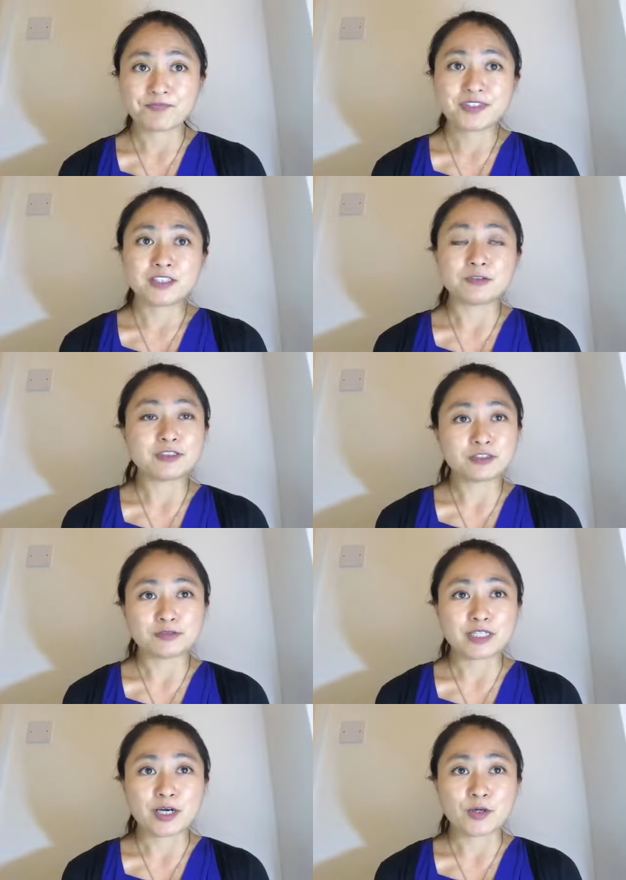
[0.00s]
You need to
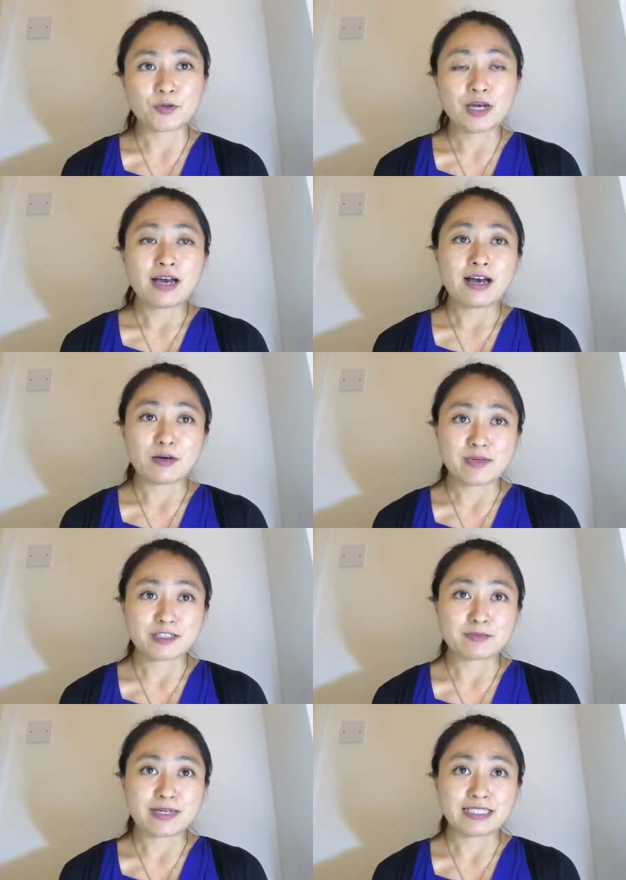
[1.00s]
know how
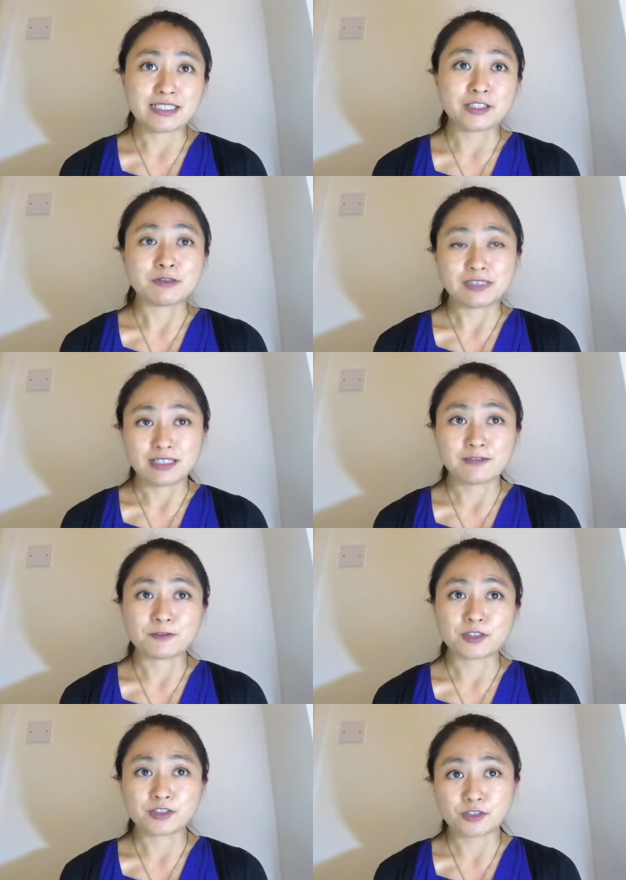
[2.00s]
much money you need
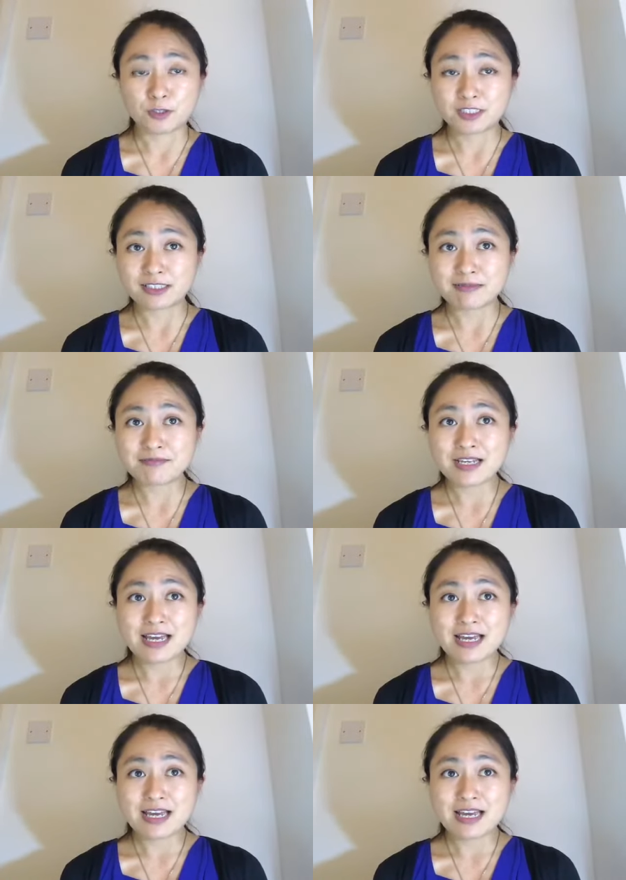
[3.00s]
for the short term